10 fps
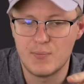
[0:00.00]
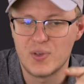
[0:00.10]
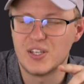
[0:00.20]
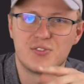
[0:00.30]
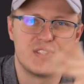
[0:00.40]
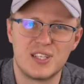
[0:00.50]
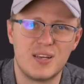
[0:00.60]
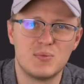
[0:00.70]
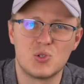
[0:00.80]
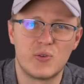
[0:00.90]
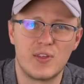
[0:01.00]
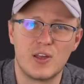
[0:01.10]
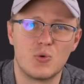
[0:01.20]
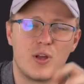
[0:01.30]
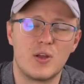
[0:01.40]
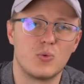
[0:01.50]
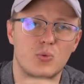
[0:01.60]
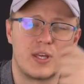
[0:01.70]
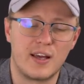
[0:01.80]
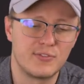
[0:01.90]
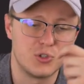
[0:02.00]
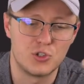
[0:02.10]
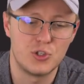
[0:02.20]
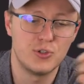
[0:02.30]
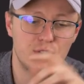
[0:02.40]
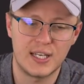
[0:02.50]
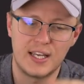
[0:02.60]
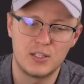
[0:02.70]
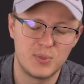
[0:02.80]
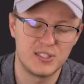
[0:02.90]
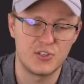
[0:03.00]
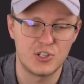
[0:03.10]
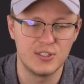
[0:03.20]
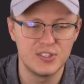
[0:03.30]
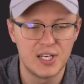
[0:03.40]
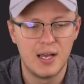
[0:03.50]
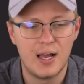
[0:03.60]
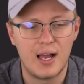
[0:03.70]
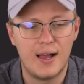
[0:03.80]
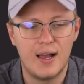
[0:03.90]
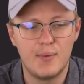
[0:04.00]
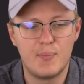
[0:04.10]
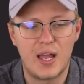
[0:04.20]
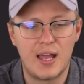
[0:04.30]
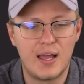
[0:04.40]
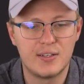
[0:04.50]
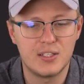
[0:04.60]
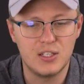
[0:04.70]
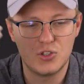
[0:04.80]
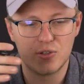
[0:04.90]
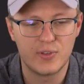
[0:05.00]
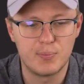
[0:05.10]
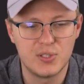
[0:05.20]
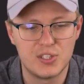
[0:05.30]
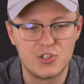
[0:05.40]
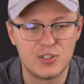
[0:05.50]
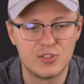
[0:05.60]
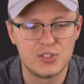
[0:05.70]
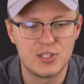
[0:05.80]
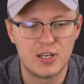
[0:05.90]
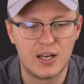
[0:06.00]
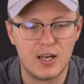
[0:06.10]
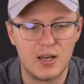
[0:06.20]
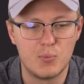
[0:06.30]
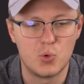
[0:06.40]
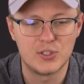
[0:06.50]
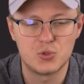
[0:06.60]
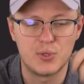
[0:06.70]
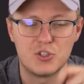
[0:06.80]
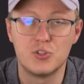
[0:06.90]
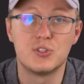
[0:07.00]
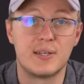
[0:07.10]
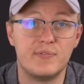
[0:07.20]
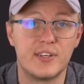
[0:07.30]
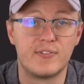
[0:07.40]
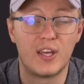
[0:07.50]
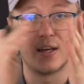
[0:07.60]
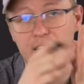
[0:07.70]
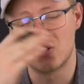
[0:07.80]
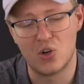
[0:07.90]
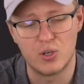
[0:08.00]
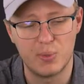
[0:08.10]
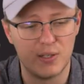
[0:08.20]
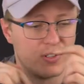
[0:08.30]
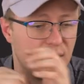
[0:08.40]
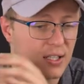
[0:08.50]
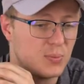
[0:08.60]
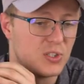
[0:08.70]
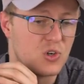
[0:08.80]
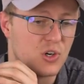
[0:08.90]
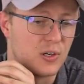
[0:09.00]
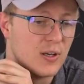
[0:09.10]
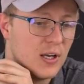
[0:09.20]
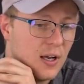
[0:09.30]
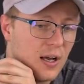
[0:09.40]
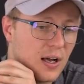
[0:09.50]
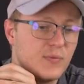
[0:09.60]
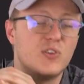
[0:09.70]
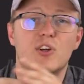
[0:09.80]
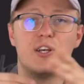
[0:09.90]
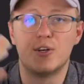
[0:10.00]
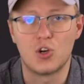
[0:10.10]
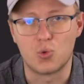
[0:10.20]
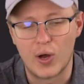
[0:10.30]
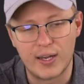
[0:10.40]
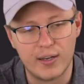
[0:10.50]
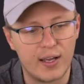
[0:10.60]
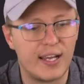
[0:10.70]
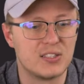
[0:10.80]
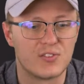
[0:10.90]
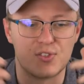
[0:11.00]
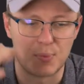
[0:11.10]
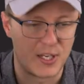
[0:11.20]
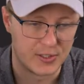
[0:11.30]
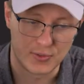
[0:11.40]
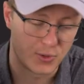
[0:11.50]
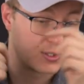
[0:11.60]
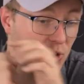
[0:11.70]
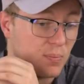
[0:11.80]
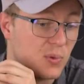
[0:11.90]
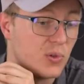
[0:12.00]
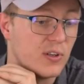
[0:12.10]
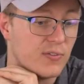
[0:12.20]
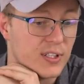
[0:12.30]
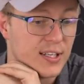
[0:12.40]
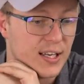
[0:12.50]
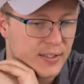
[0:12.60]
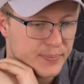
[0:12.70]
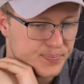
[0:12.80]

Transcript: it's the same sort of thing where we have to choose 8 positions, and each of the positions, once we choose something there, it can't be in the next position. You've only got 1 ace of spades, for example, in the deck.